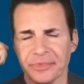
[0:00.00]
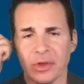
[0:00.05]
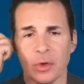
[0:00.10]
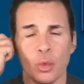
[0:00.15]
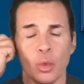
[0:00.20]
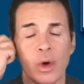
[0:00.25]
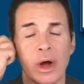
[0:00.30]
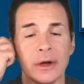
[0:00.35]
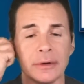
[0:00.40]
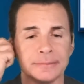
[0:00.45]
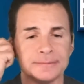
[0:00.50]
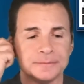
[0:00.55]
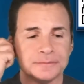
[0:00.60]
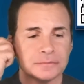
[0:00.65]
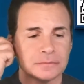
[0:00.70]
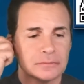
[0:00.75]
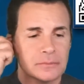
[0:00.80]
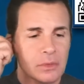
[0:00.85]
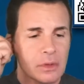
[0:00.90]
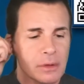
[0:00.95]
Well,
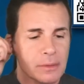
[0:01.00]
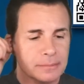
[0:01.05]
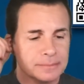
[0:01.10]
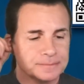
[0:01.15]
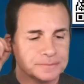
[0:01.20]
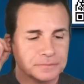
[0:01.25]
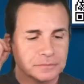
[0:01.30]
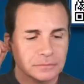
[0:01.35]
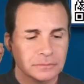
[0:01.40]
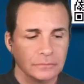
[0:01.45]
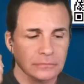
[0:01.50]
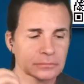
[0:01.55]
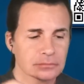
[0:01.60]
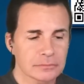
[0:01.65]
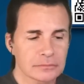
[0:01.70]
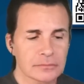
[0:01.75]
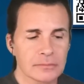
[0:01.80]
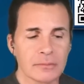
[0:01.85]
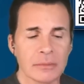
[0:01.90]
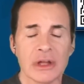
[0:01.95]

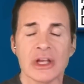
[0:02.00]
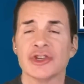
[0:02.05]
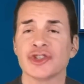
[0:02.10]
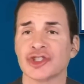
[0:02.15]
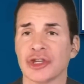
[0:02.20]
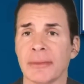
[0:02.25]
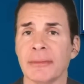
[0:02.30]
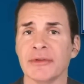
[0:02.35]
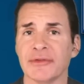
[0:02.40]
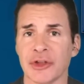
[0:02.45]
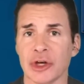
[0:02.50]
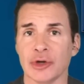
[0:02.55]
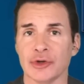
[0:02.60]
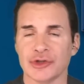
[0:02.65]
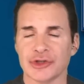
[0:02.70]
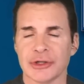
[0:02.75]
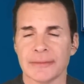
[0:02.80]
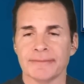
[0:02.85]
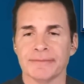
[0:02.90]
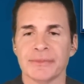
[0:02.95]
some of
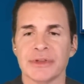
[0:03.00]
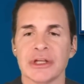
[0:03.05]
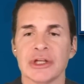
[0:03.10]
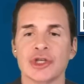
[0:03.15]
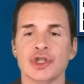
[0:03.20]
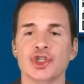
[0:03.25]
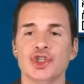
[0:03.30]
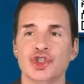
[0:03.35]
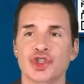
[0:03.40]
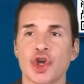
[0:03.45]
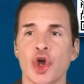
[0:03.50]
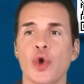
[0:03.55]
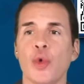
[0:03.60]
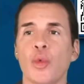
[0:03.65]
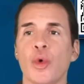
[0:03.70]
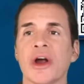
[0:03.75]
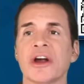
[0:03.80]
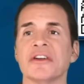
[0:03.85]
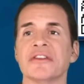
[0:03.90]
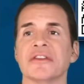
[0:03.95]
those show
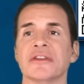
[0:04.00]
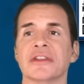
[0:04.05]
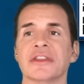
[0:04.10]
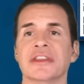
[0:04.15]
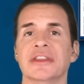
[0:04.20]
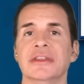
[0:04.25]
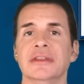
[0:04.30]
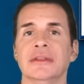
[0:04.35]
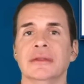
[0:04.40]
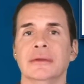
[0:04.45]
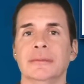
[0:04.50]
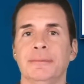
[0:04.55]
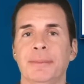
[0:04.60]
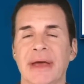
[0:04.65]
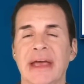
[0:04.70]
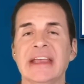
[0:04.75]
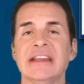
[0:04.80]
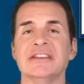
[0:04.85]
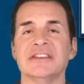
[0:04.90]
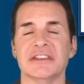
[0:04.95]
where
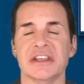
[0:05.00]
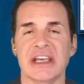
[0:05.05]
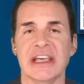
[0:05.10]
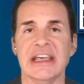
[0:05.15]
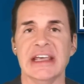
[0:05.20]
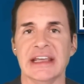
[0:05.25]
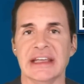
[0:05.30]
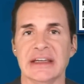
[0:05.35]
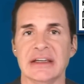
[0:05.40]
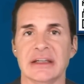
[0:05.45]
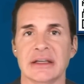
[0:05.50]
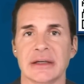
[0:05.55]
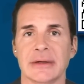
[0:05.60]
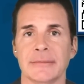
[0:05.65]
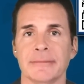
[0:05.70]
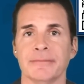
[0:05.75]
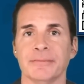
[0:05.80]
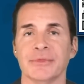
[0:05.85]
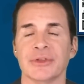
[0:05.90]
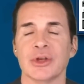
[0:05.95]
Pence hid
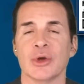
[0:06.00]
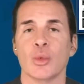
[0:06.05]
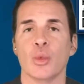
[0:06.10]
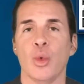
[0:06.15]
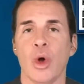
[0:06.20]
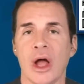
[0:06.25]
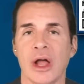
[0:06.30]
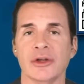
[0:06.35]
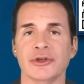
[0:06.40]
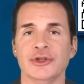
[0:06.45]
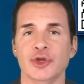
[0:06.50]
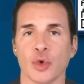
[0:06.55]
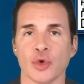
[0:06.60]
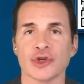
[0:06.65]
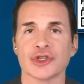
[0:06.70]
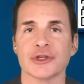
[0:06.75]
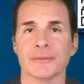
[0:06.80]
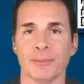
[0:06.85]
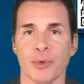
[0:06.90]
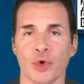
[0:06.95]
while your
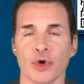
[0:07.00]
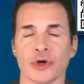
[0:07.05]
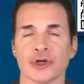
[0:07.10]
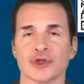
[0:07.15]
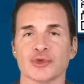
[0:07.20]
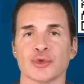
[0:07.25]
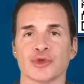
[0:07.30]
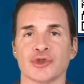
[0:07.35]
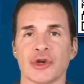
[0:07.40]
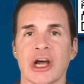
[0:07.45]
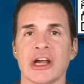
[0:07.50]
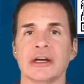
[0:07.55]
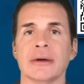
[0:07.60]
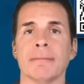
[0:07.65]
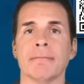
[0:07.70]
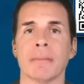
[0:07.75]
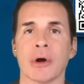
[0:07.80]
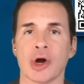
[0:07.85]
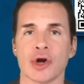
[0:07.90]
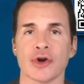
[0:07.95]
supporters were trying to
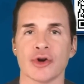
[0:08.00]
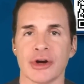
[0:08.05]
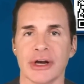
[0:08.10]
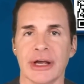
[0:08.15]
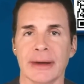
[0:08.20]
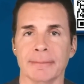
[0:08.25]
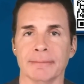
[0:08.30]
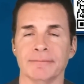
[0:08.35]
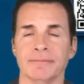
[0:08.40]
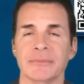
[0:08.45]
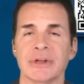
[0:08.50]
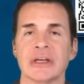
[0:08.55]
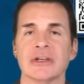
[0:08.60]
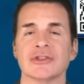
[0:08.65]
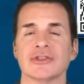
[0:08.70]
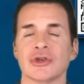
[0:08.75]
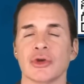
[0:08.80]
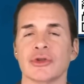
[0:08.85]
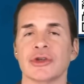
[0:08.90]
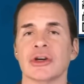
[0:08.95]
murder him.
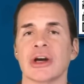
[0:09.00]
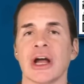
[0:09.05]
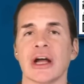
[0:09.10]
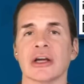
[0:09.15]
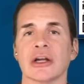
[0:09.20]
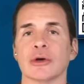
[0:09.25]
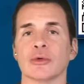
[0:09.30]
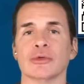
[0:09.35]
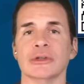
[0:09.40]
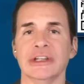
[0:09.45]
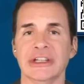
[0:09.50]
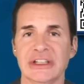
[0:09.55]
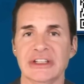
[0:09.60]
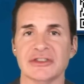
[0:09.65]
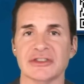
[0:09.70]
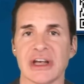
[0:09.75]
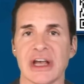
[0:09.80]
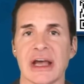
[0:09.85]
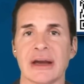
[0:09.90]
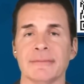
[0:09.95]
So they're not going to release
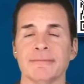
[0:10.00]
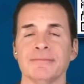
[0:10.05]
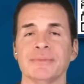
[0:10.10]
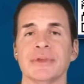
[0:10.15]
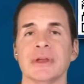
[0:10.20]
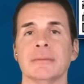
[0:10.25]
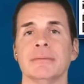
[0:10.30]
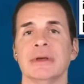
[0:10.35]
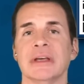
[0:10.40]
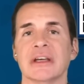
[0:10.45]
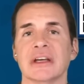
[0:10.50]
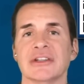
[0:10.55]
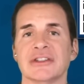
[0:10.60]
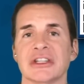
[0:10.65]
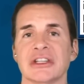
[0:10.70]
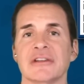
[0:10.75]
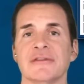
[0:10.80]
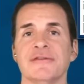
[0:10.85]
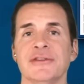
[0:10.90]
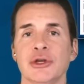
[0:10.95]
that because
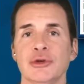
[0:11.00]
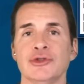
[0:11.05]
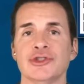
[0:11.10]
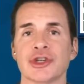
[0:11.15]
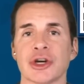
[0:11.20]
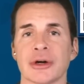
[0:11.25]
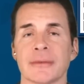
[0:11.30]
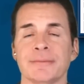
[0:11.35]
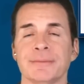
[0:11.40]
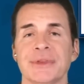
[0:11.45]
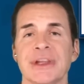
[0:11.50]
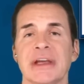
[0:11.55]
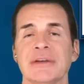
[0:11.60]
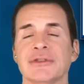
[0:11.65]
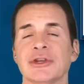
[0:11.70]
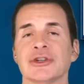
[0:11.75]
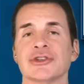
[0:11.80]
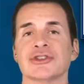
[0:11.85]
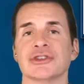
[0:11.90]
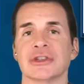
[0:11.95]
in the future, if
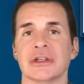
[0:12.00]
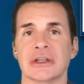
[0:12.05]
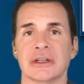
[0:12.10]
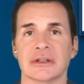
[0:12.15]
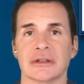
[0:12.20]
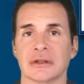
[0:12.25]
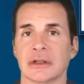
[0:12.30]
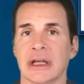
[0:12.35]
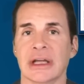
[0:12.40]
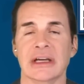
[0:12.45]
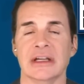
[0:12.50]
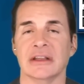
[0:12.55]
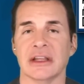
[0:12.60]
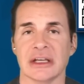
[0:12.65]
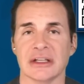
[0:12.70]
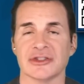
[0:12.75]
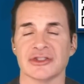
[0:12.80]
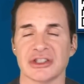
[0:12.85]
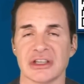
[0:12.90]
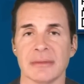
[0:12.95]
there's uh,
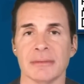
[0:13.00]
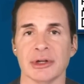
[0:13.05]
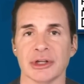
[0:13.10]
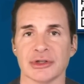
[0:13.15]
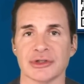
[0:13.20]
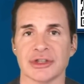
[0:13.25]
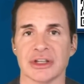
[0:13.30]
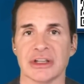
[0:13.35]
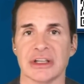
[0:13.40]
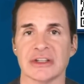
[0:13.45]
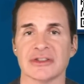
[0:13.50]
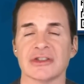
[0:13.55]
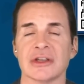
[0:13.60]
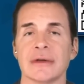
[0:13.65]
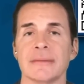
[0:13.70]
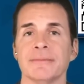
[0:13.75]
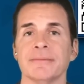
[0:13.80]
anything similar to this,